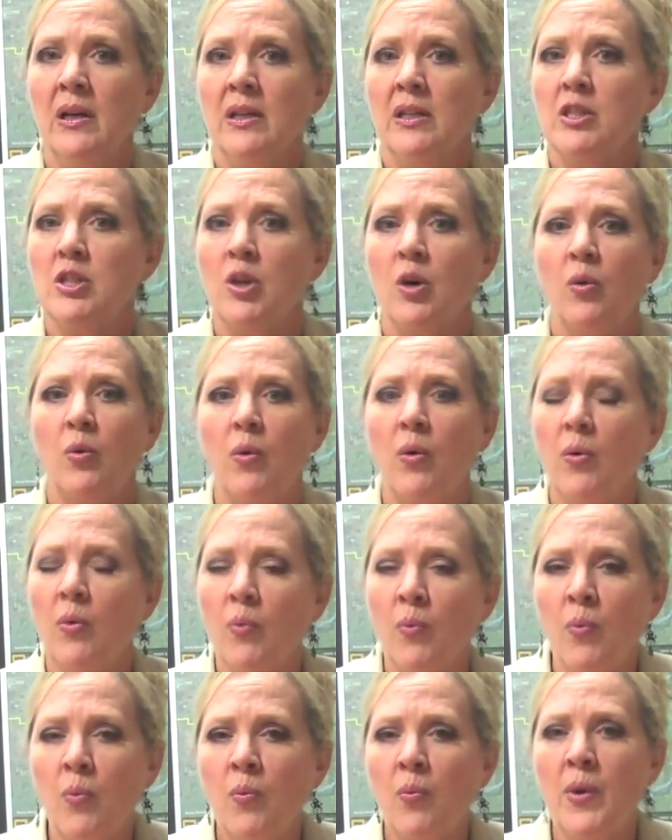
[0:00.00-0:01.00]
So
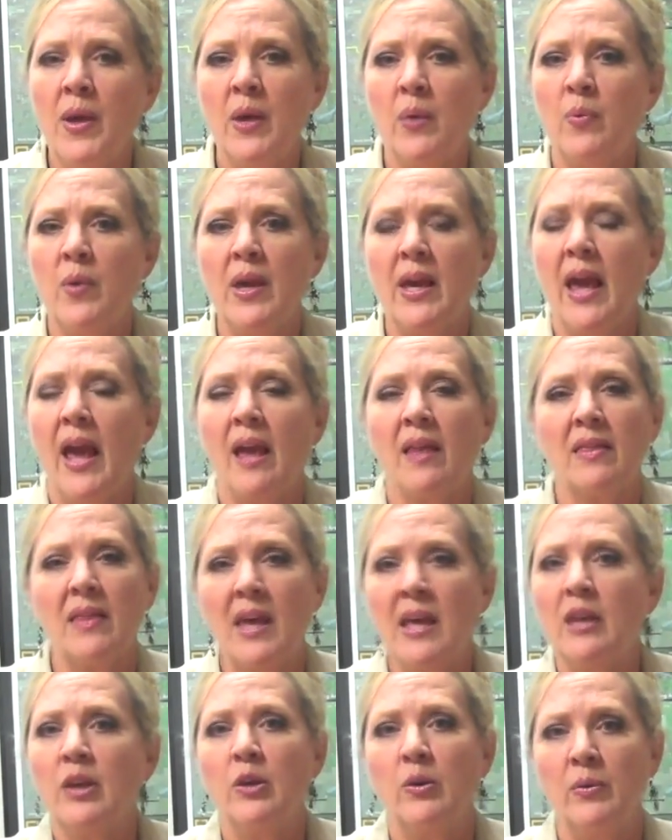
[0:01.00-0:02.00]
we can't
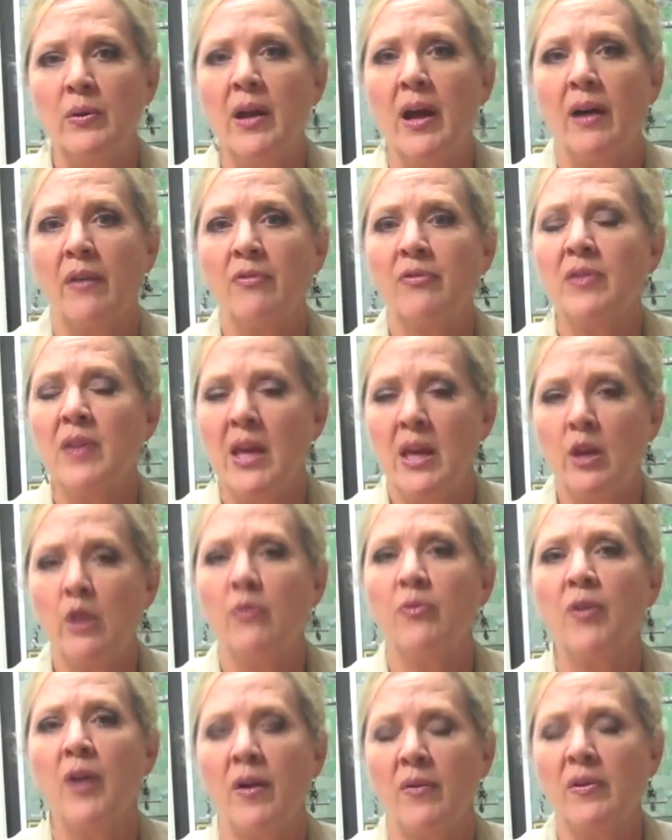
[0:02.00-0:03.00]
thank you enough. Thank you
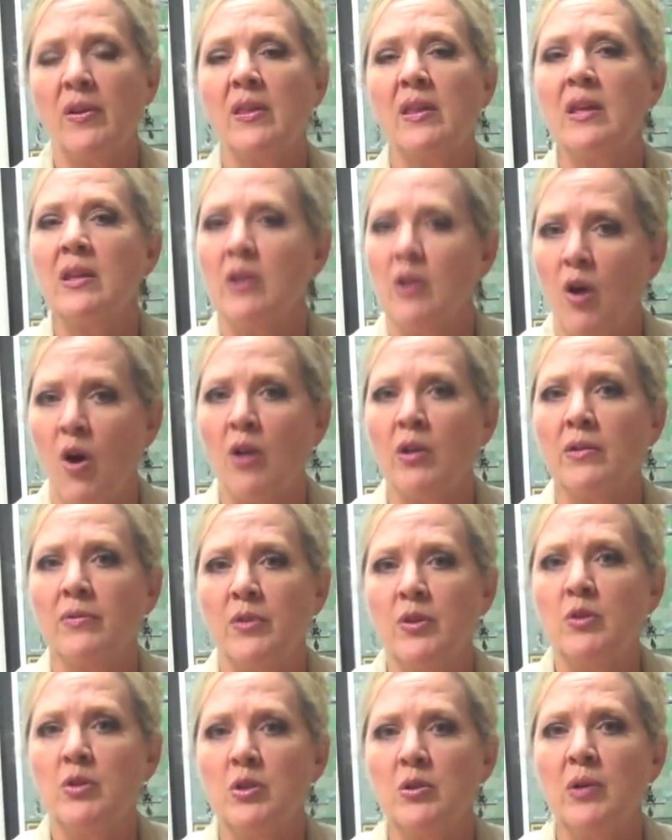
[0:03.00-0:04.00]
for everything that all of
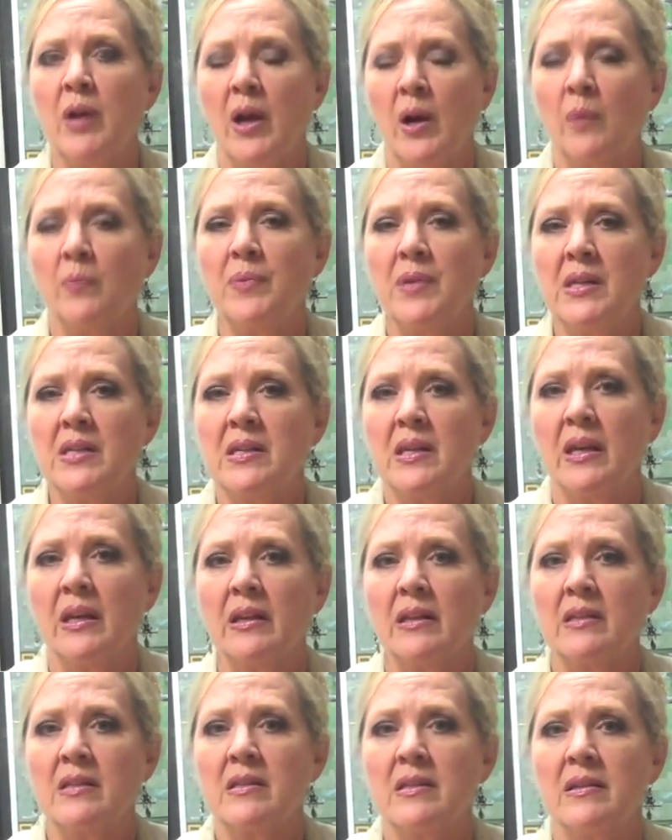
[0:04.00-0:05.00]
you do to help these
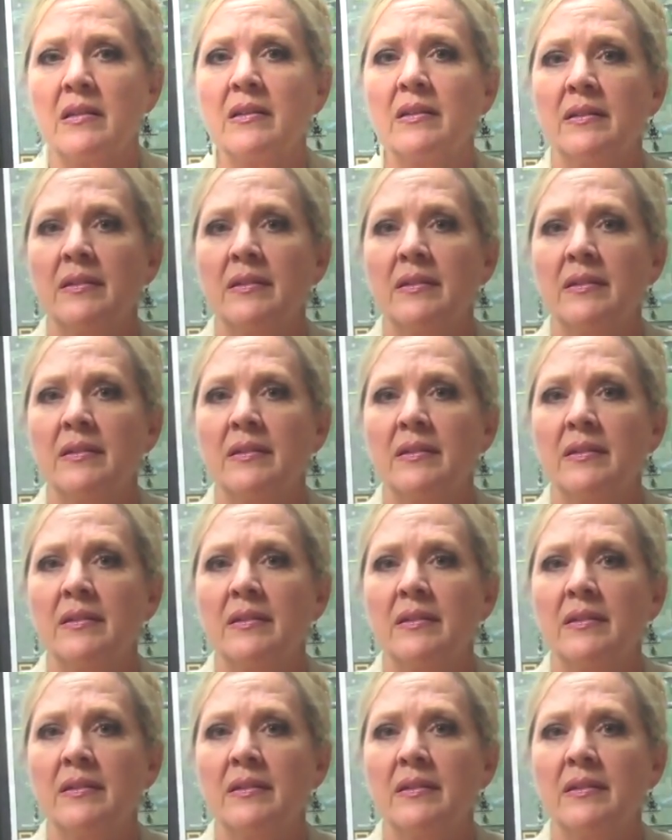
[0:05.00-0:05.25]
kids.